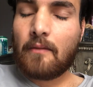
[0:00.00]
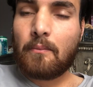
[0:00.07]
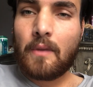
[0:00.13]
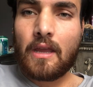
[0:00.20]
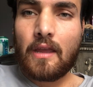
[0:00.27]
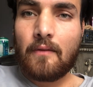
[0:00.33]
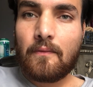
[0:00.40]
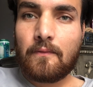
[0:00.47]

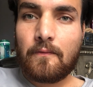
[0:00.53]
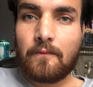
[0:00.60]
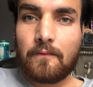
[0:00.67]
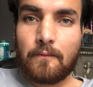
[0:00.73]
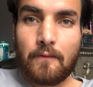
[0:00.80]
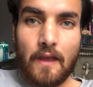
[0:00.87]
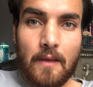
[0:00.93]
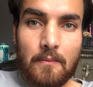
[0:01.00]
became
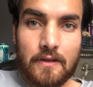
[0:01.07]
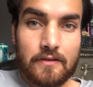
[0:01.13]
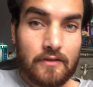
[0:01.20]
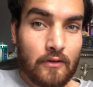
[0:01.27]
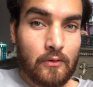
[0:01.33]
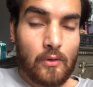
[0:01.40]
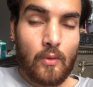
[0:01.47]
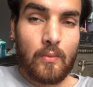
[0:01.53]
famous
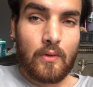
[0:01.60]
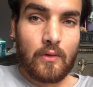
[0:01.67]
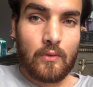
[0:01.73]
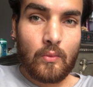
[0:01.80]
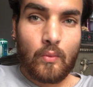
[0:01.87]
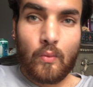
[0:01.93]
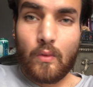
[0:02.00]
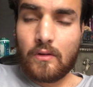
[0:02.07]

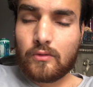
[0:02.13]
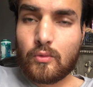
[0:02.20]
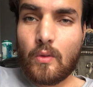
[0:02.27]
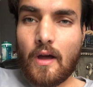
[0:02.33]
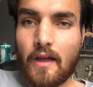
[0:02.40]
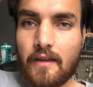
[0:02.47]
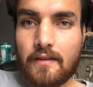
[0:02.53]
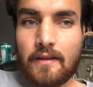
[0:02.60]
global
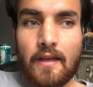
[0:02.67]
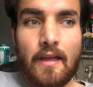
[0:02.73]
worldwide.